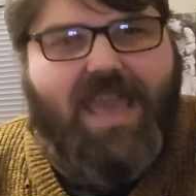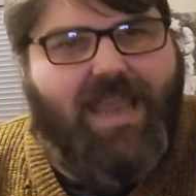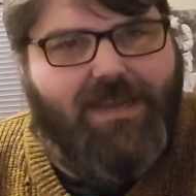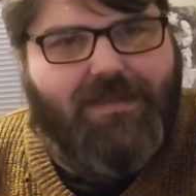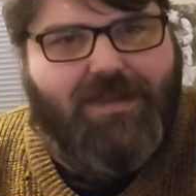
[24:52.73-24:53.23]

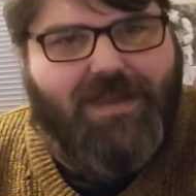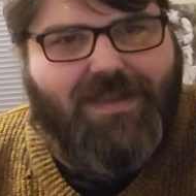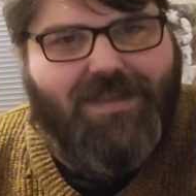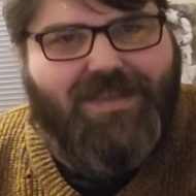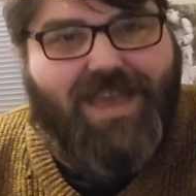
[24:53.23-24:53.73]

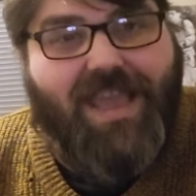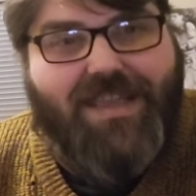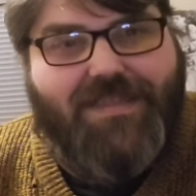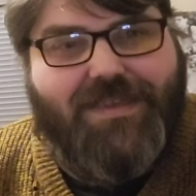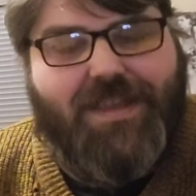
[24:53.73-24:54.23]
anything,
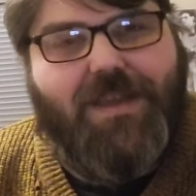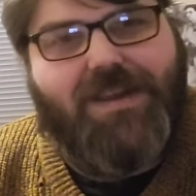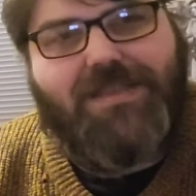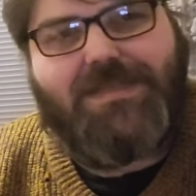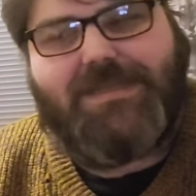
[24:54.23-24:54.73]
anything,
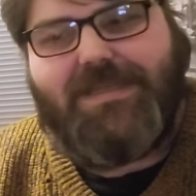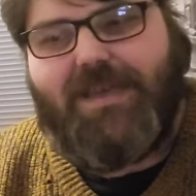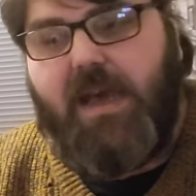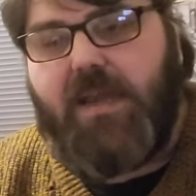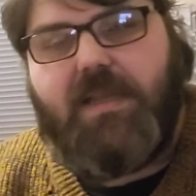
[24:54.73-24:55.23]
I'd like to see
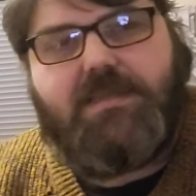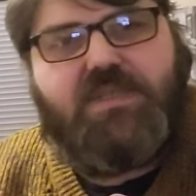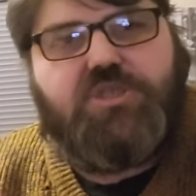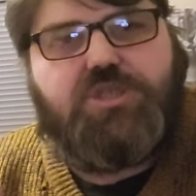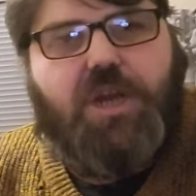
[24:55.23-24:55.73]
that. I'd like to
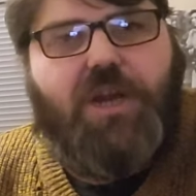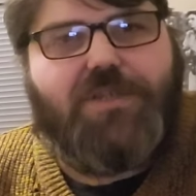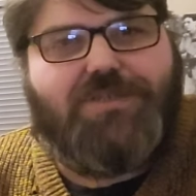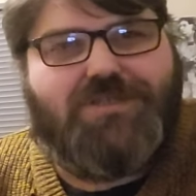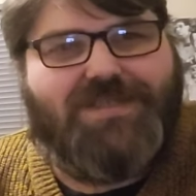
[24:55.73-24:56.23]
see a
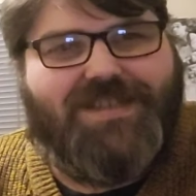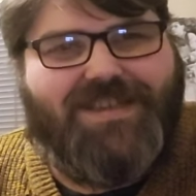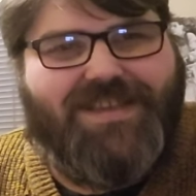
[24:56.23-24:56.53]
church.